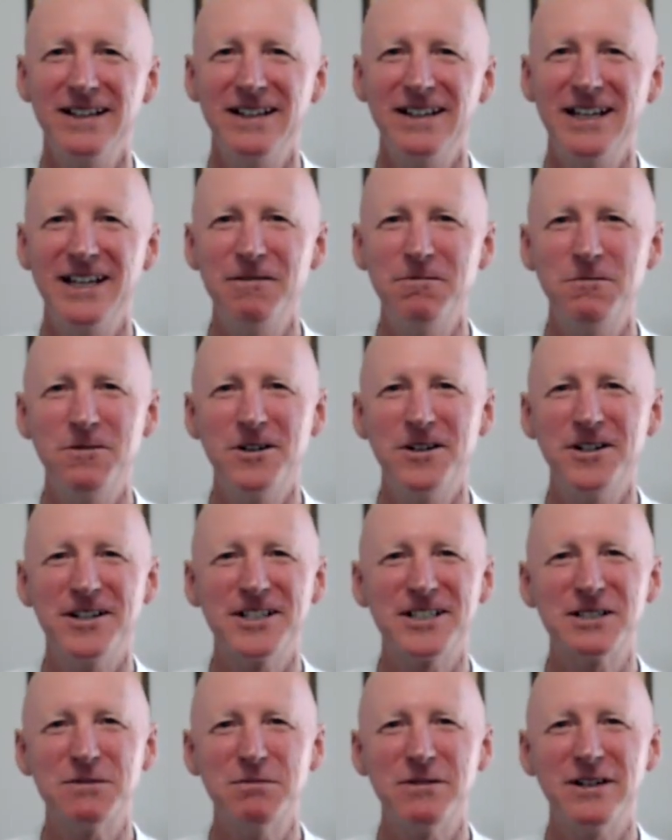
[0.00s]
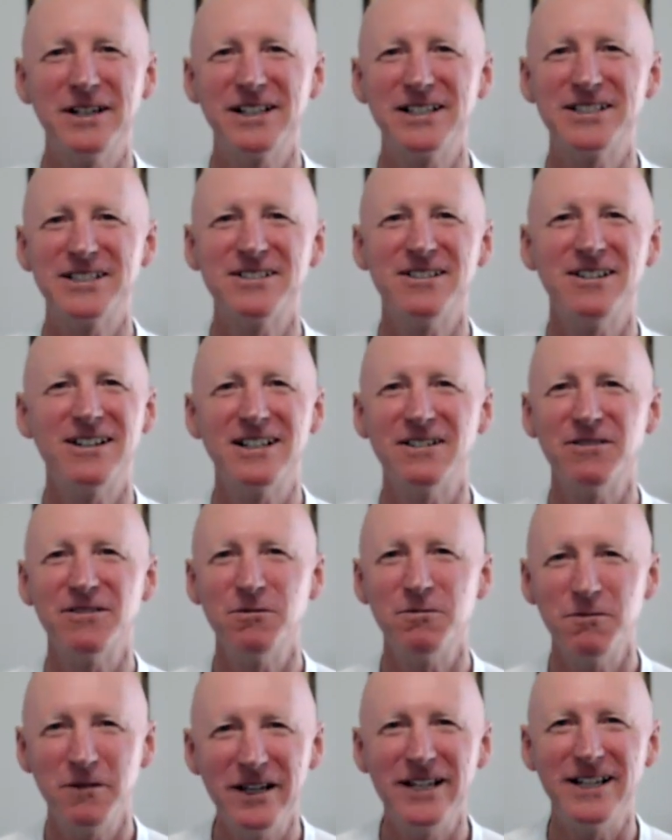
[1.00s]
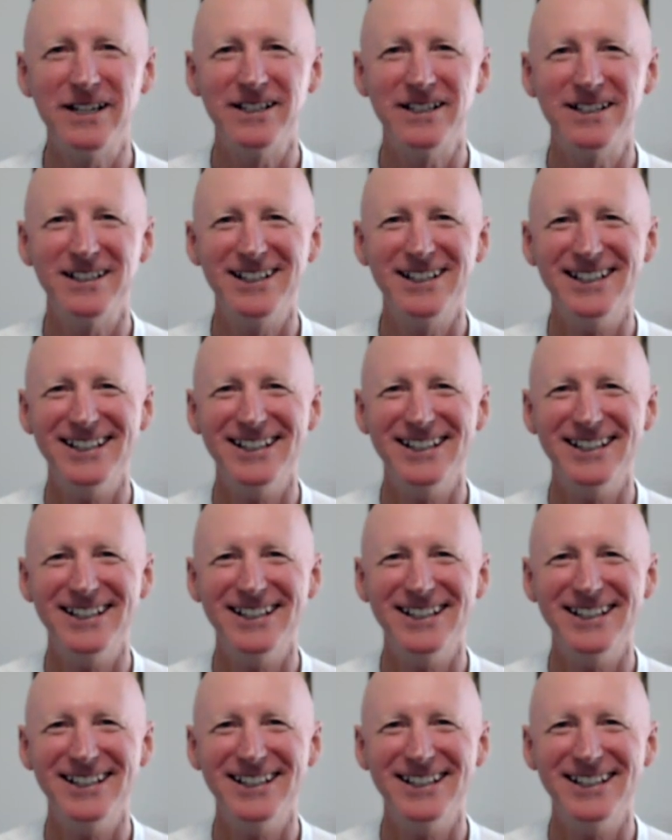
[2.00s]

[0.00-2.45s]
it works, but it's kind of weird.